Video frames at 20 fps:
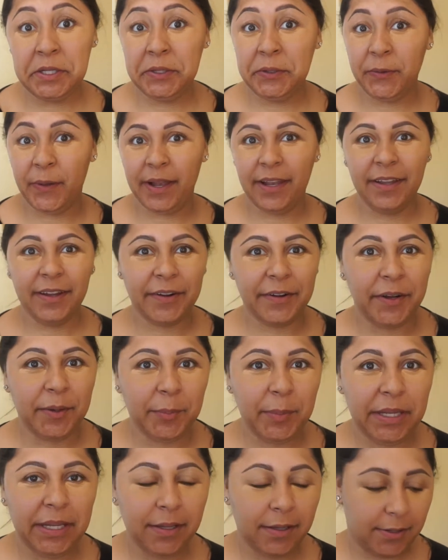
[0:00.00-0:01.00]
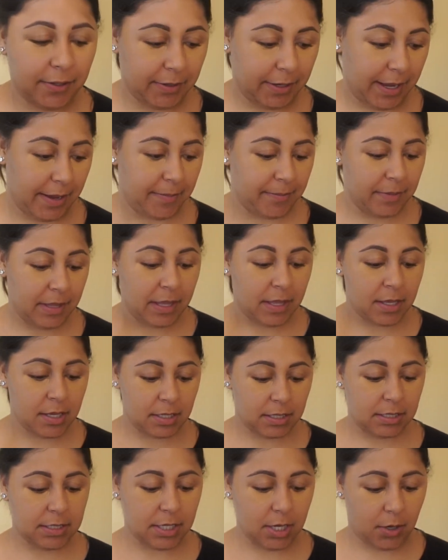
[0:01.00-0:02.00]
Do I look creepy? Okay.
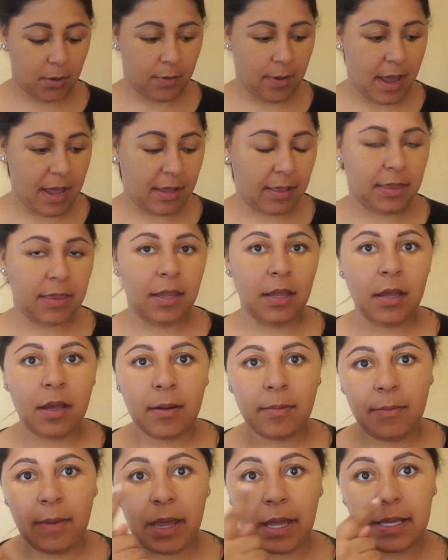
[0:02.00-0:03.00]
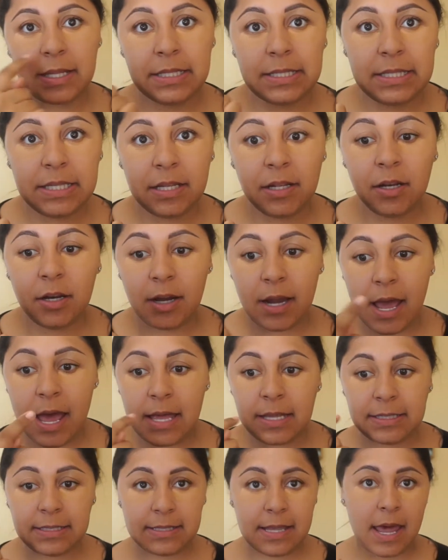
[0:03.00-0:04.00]
So, I think my concealer
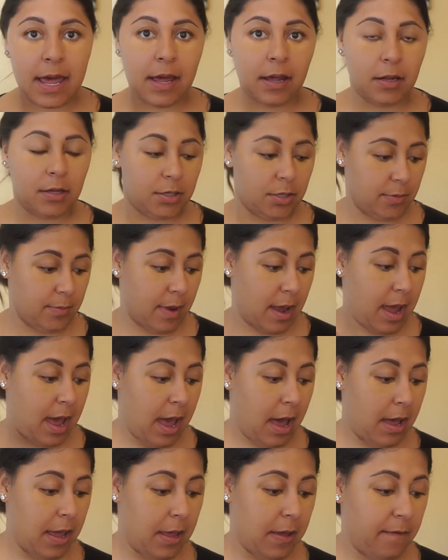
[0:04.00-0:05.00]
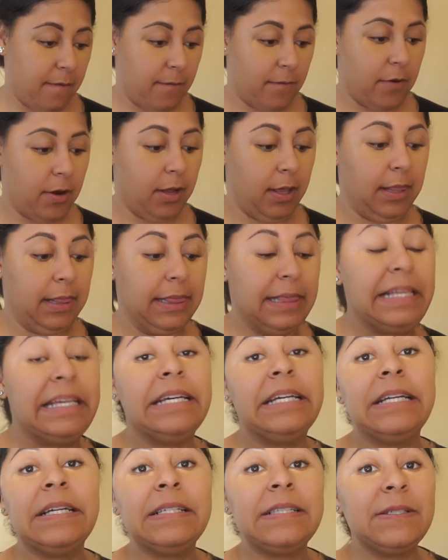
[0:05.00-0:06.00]
has sat under my eye for a
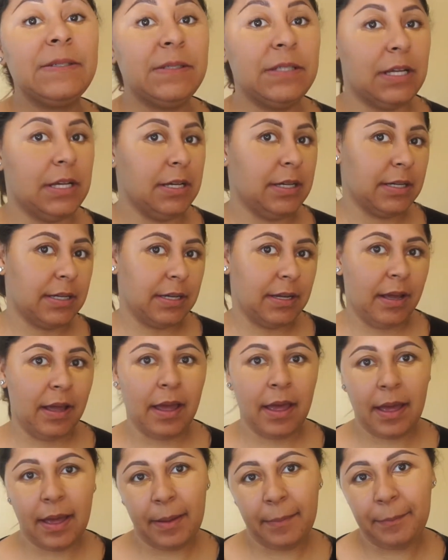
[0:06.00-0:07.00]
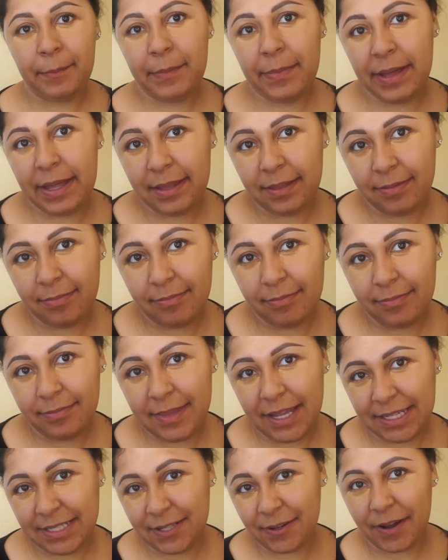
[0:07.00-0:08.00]
little too long. But
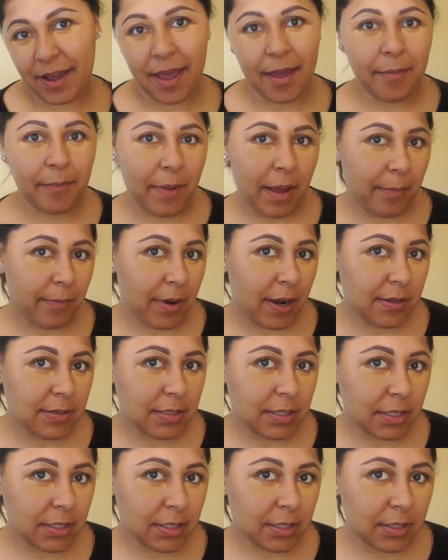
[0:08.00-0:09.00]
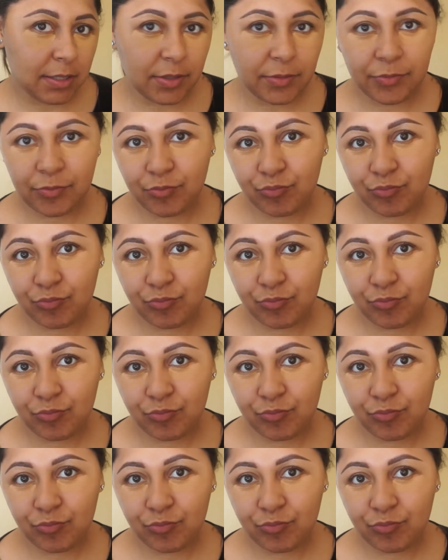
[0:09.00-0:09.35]
that's okay, my brows look good.